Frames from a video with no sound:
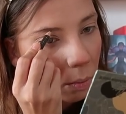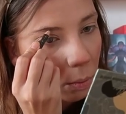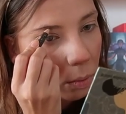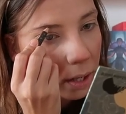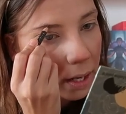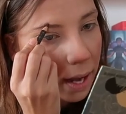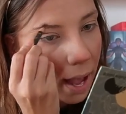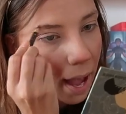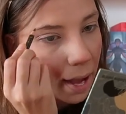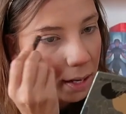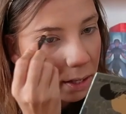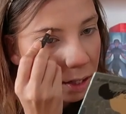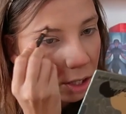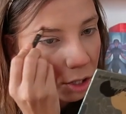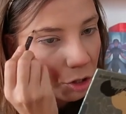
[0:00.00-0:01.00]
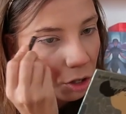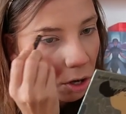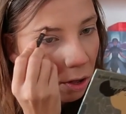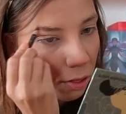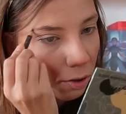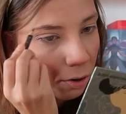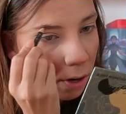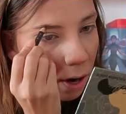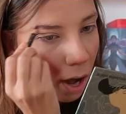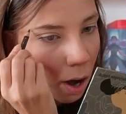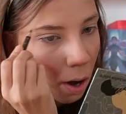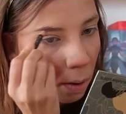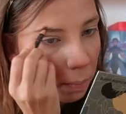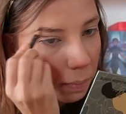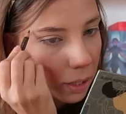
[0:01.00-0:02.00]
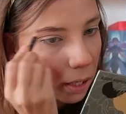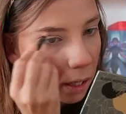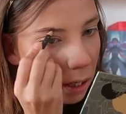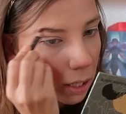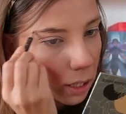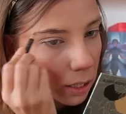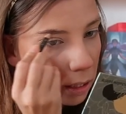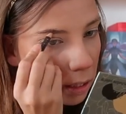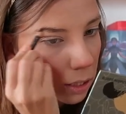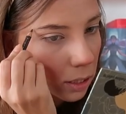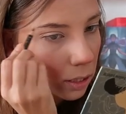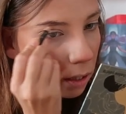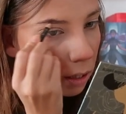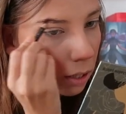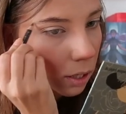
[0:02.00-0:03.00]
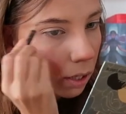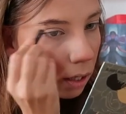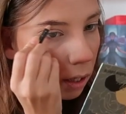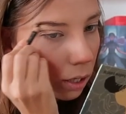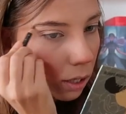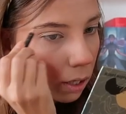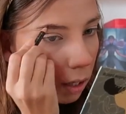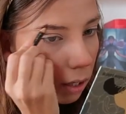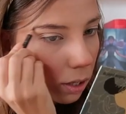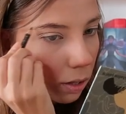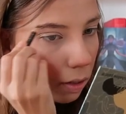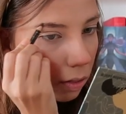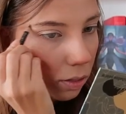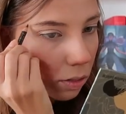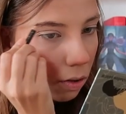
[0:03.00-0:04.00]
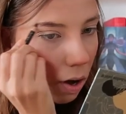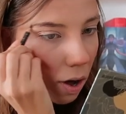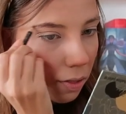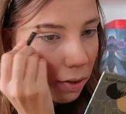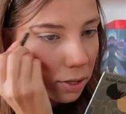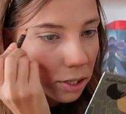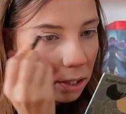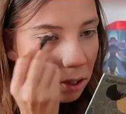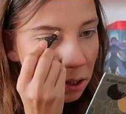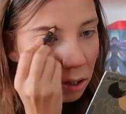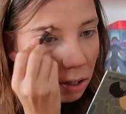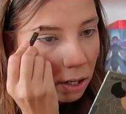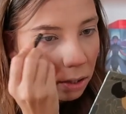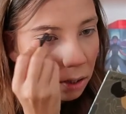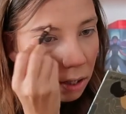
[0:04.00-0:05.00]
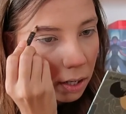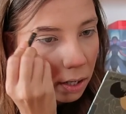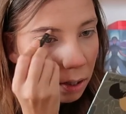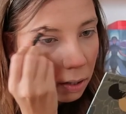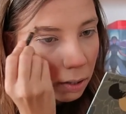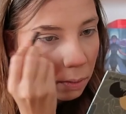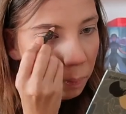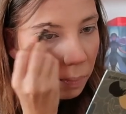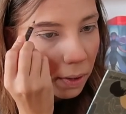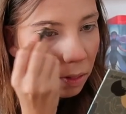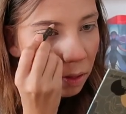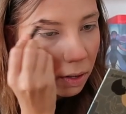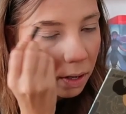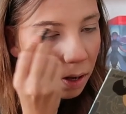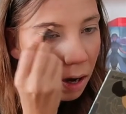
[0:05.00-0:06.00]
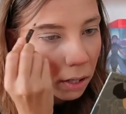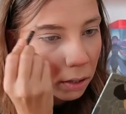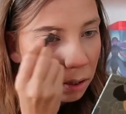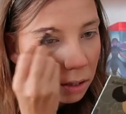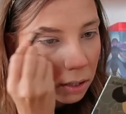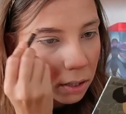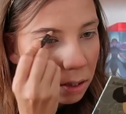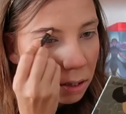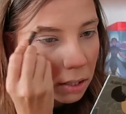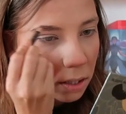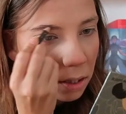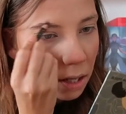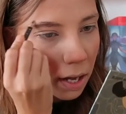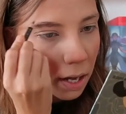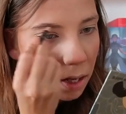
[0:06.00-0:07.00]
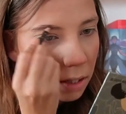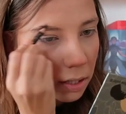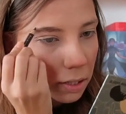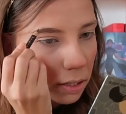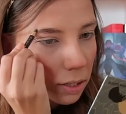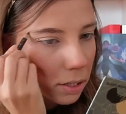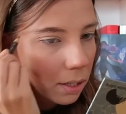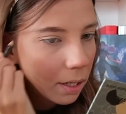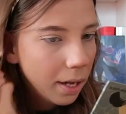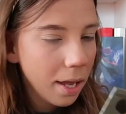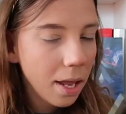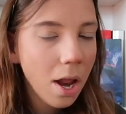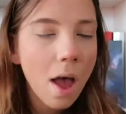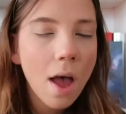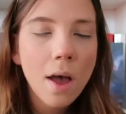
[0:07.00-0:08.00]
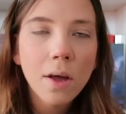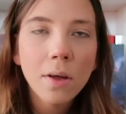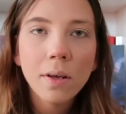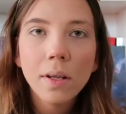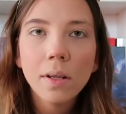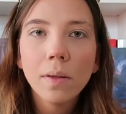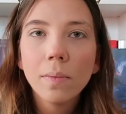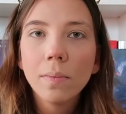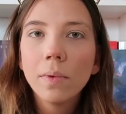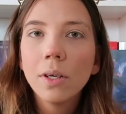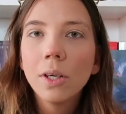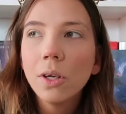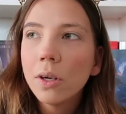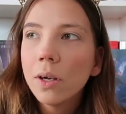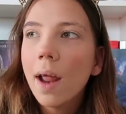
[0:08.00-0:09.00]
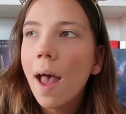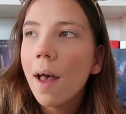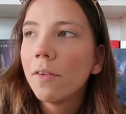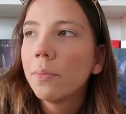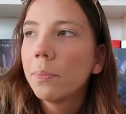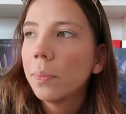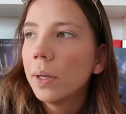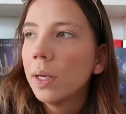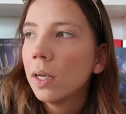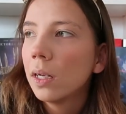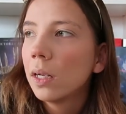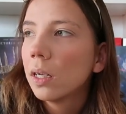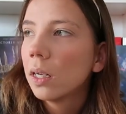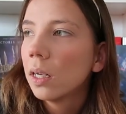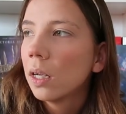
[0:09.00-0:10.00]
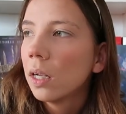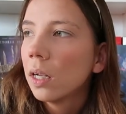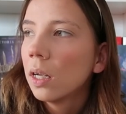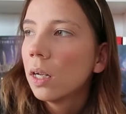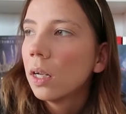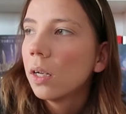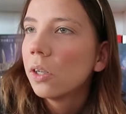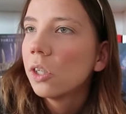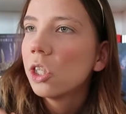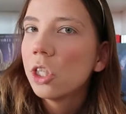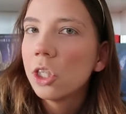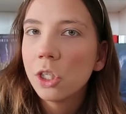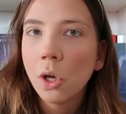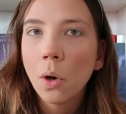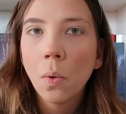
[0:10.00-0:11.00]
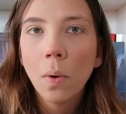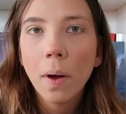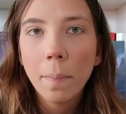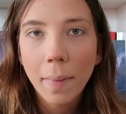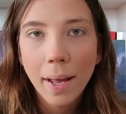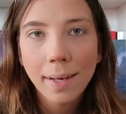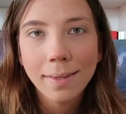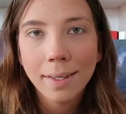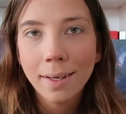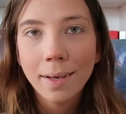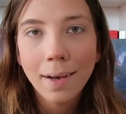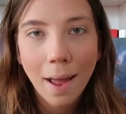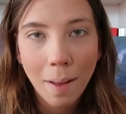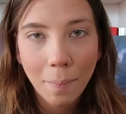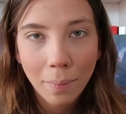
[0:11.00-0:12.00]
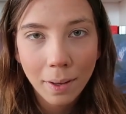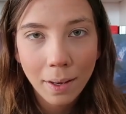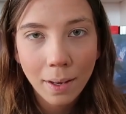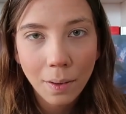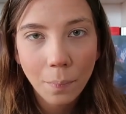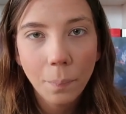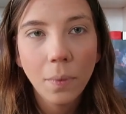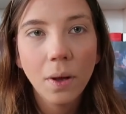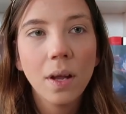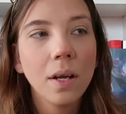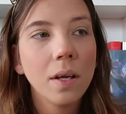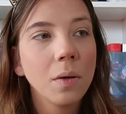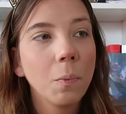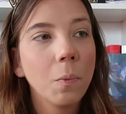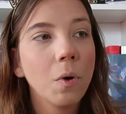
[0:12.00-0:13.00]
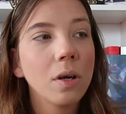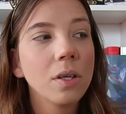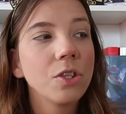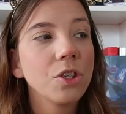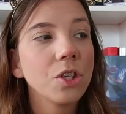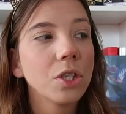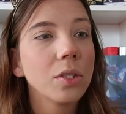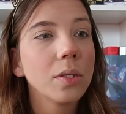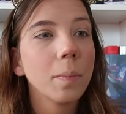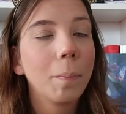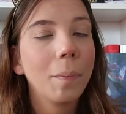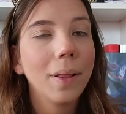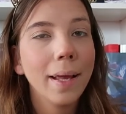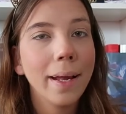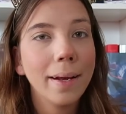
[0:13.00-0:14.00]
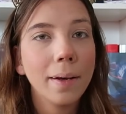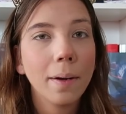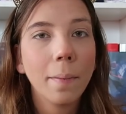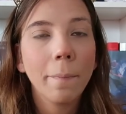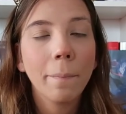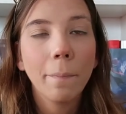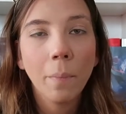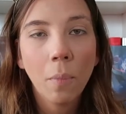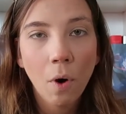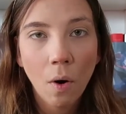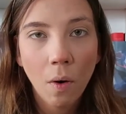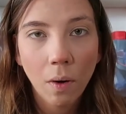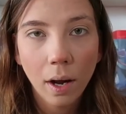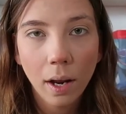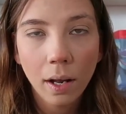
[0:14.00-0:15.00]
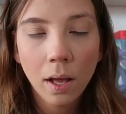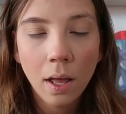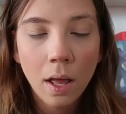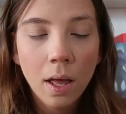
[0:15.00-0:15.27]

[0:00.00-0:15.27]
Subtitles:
really hate each other now because the other sister got killed by the youngest, and it could have been so amazing and epic, but it was just plain boring